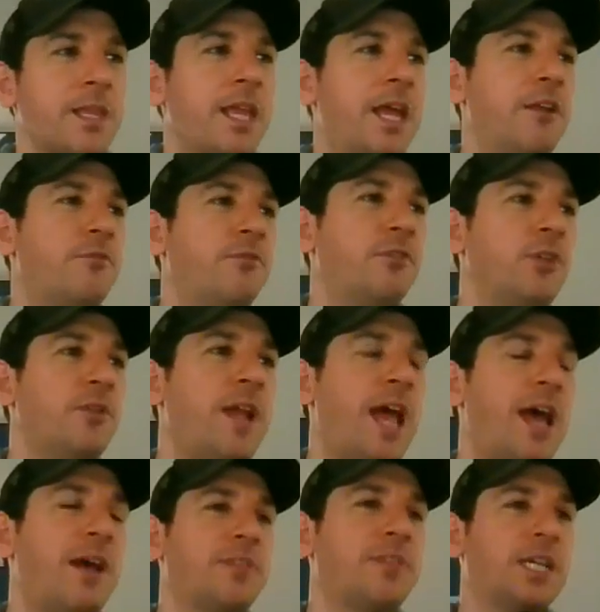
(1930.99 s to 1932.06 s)
And for you to
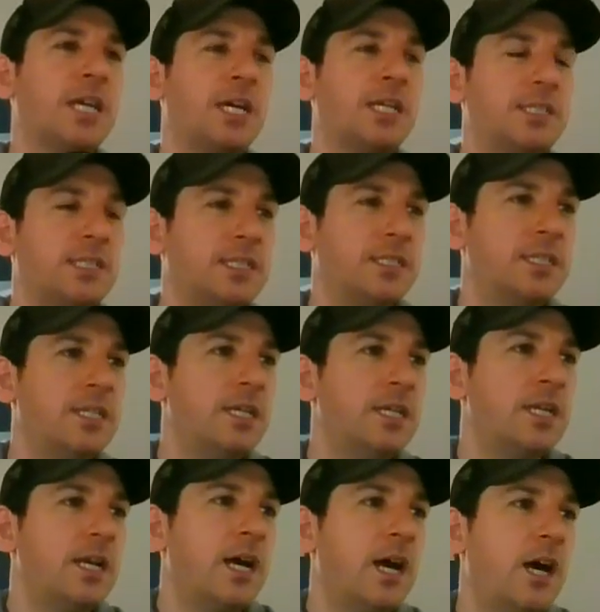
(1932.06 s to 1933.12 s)
have the cousin,
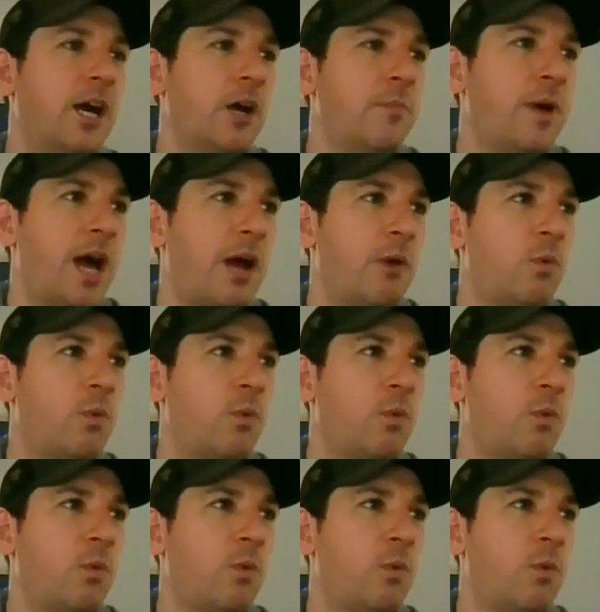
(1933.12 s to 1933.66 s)
I